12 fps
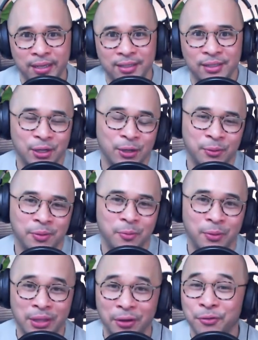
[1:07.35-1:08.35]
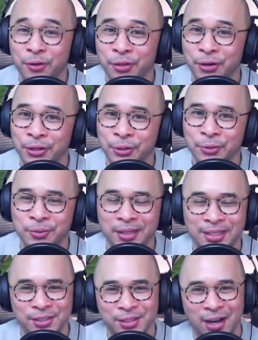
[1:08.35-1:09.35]
So without further ado,
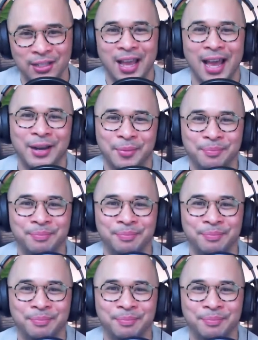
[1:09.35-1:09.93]
let's talk to Adam.